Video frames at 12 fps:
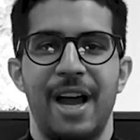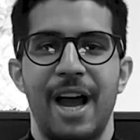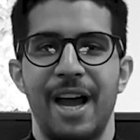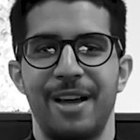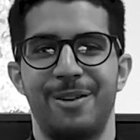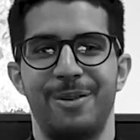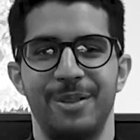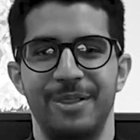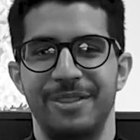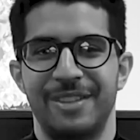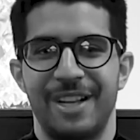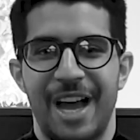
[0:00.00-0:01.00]
I
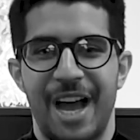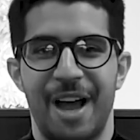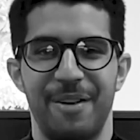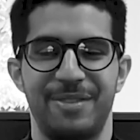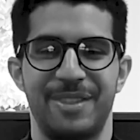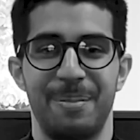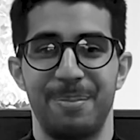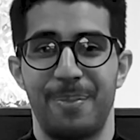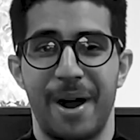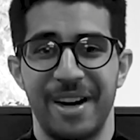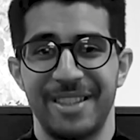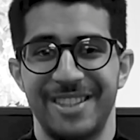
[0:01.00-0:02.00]
could have some
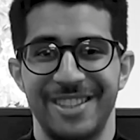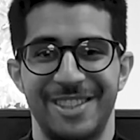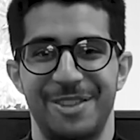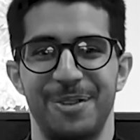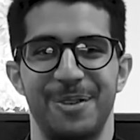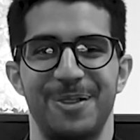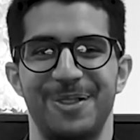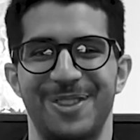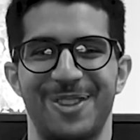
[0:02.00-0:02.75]
practice too.